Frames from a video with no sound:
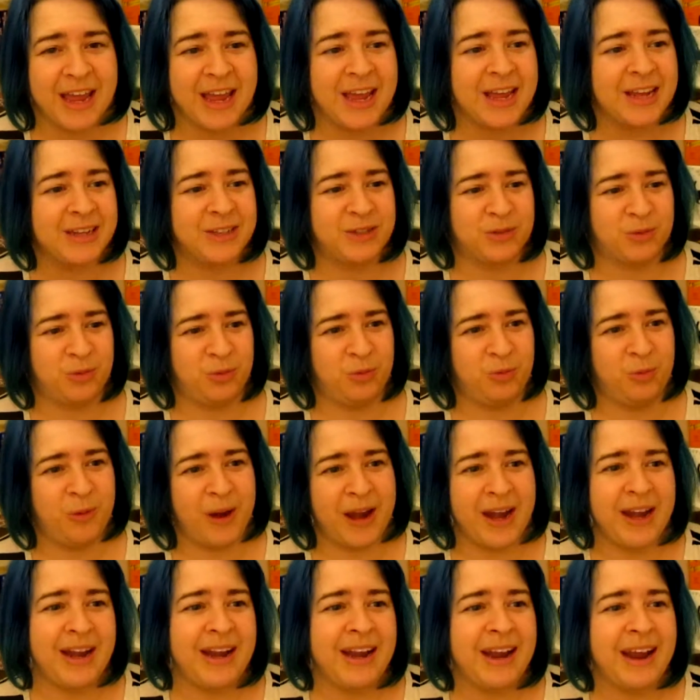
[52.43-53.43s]
It's
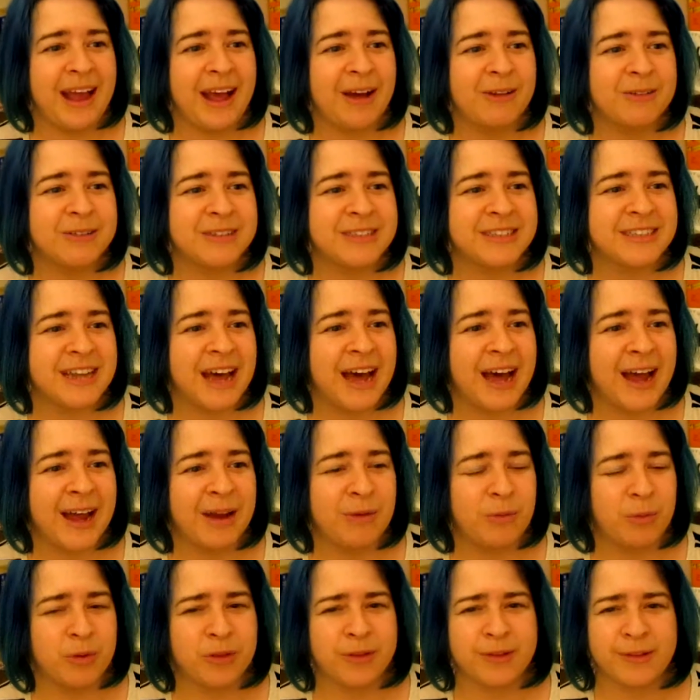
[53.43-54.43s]
raining
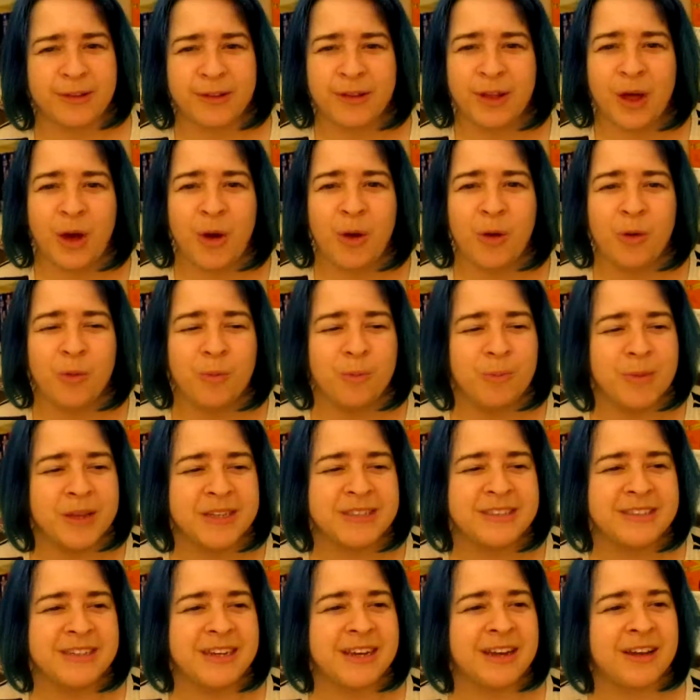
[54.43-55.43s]
outside with low
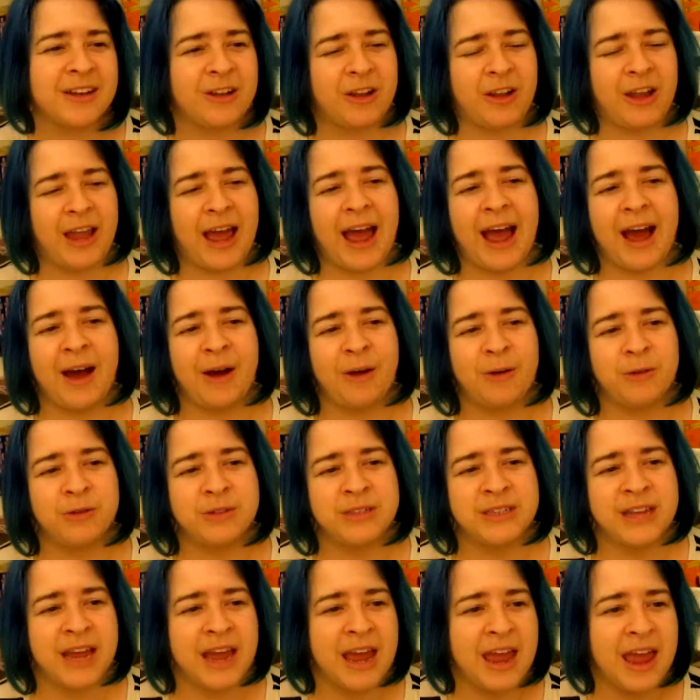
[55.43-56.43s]
misting
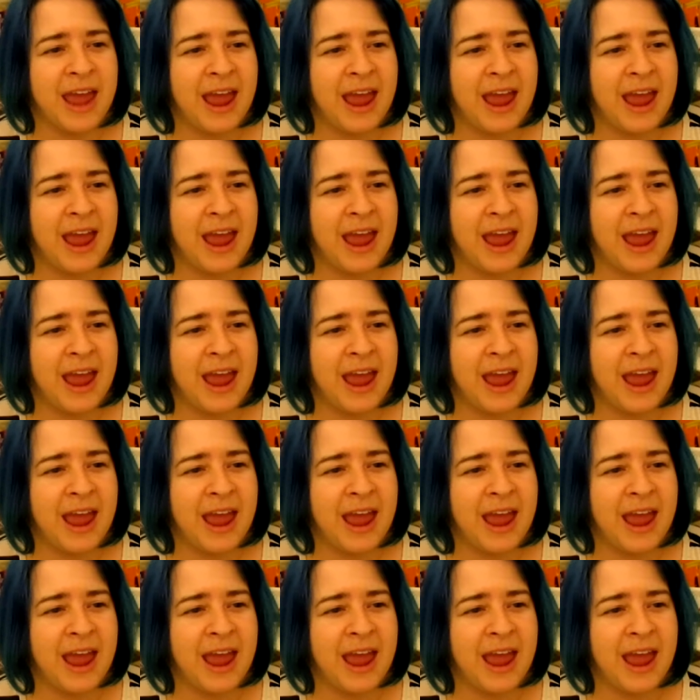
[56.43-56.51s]
clouds,